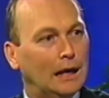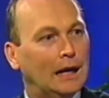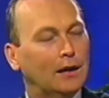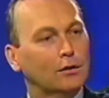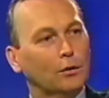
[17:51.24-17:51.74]

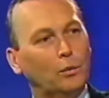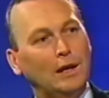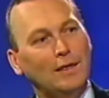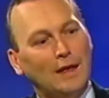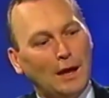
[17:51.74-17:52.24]
And
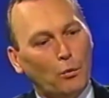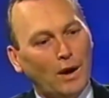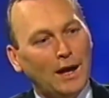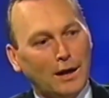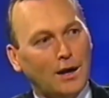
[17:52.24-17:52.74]
when they
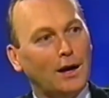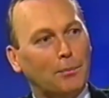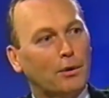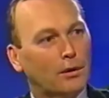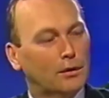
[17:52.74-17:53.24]
wake
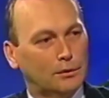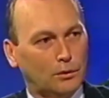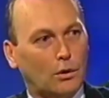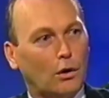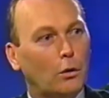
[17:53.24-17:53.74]
up
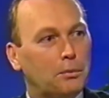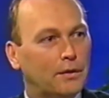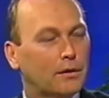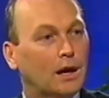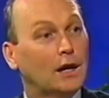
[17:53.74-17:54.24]
or open
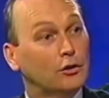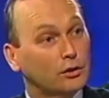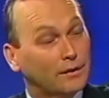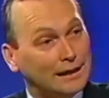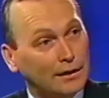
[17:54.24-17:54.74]
their eyes
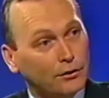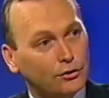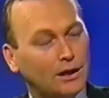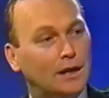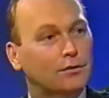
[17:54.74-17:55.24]
on the other
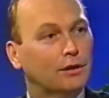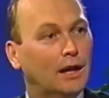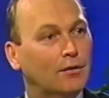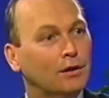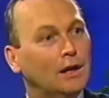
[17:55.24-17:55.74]
side of
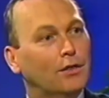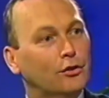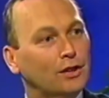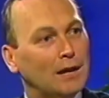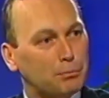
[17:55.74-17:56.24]
life, the
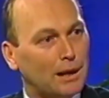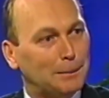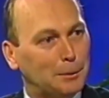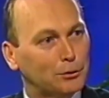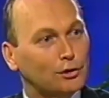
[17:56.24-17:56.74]
same
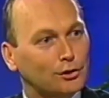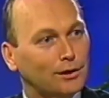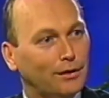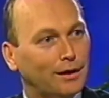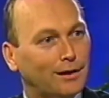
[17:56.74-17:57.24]
problems are
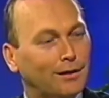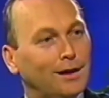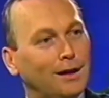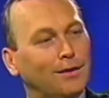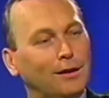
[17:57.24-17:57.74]
still there.
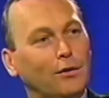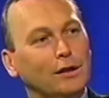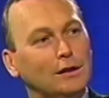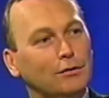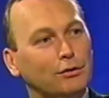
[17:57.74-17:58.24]
The
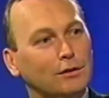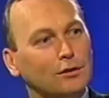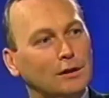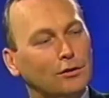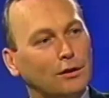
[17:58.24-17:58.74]
only difference
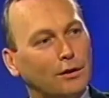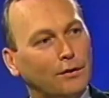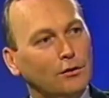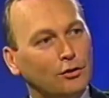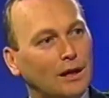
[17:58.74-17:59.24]
is that on
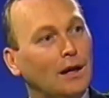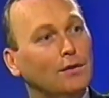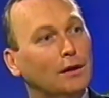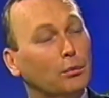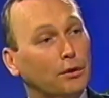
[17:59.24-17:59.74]
this side,
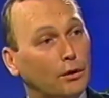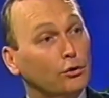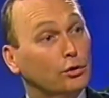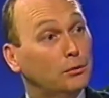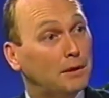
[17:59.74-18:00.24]
there were
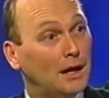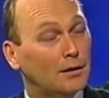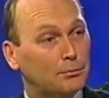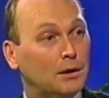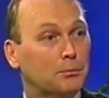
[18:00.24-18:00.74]
those who may
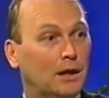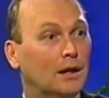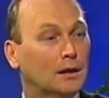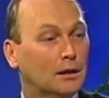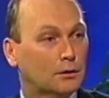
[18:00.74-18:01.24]
have been
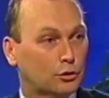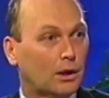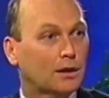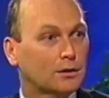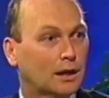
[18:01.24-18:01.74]
planning and
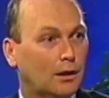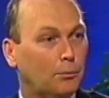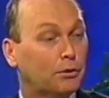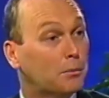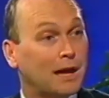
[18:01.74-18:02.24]
trying to
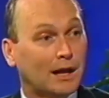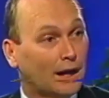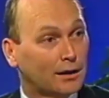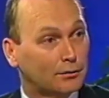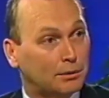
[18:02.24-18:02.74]
help. There may
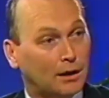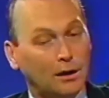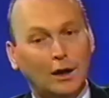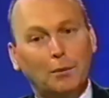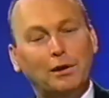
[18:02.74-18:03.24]
not have been.
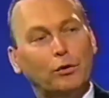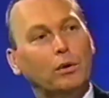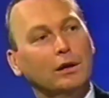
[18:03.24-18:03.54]
But the one